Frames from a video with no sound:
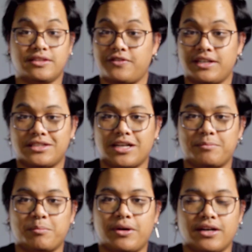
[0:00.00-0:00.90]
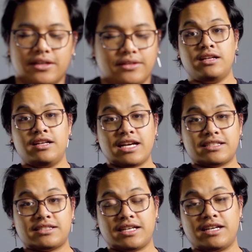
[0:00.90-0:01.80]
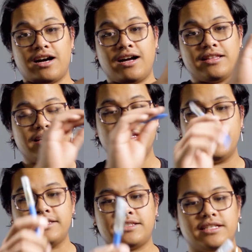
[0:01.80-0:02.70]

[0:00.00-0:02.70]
to finish up the part. Next thing on the list